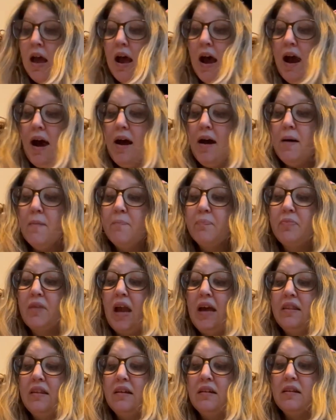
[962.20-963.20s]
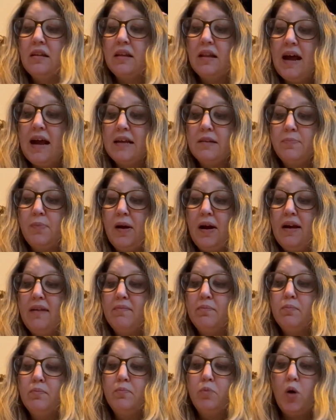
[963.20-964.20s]
And then the last
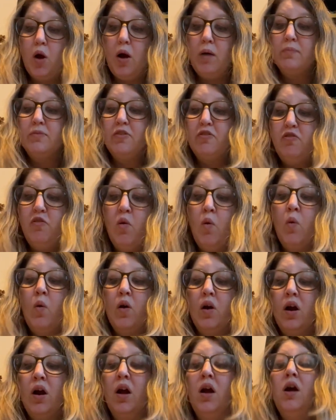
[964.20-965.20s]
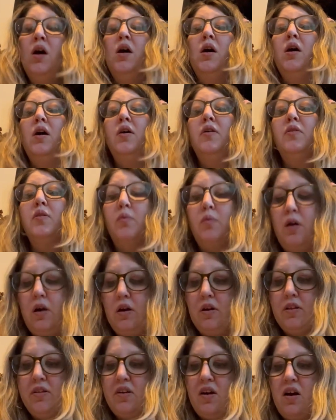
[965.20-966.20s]
prompt for the
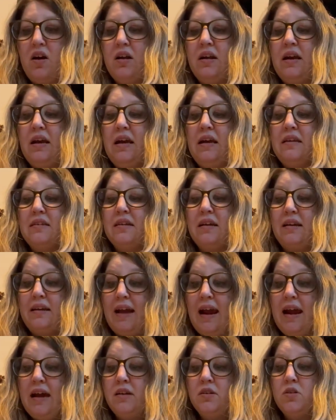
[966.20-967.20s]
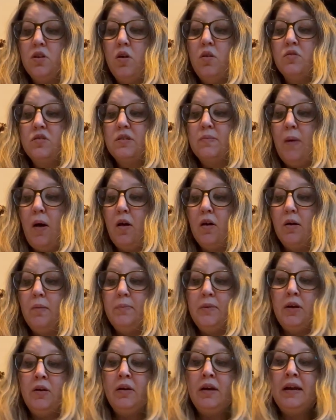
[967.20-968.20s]
Readathon is Encanto, Small
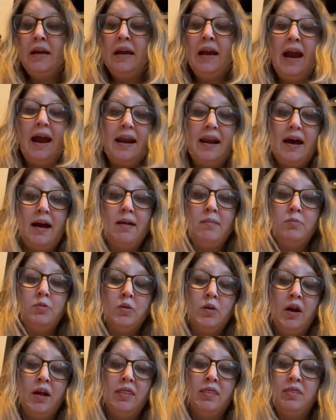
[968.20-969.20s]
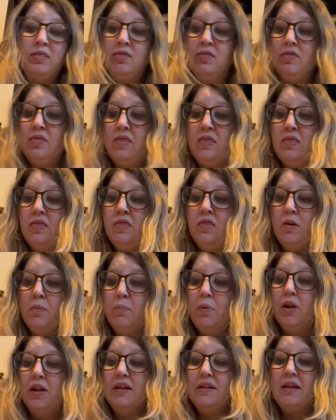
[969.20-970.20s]
Community, and I'm doing The
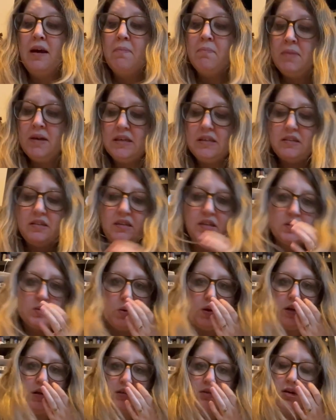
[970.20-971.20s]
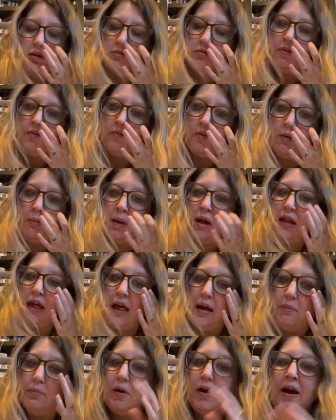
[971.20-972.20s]
Bullet That Missed. This one is also from my
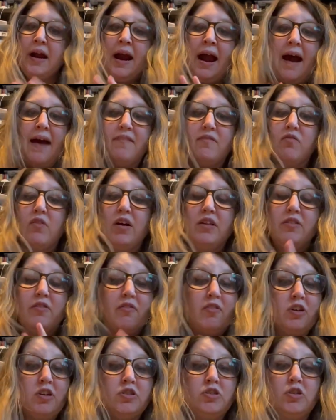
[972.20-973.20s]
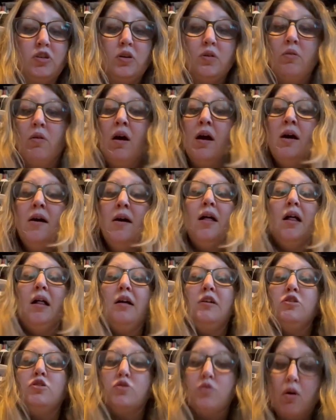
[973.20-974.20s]
library. I've read the first 2
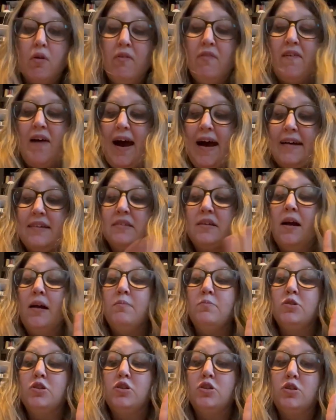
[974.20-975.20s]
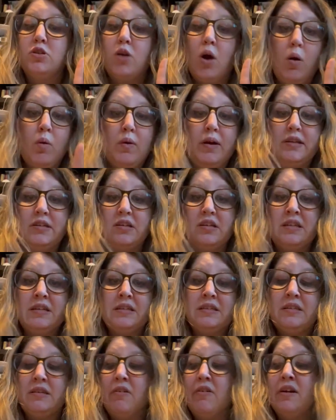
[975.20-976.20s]
so fast. I'm so into
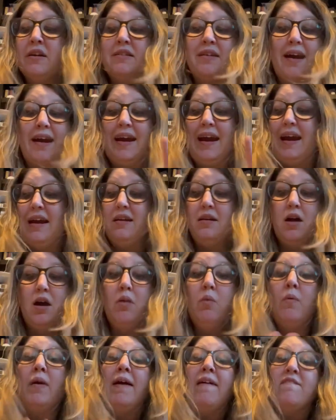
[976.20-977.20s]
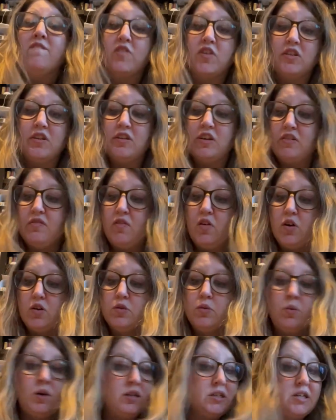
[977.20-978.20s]
this series. I cannot wait for this
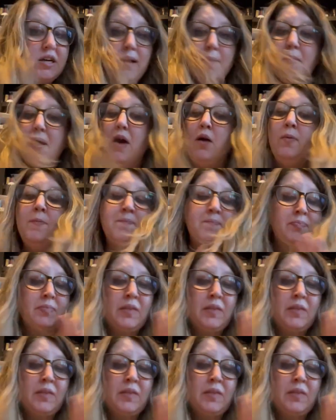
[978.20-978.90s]
4th one to come out.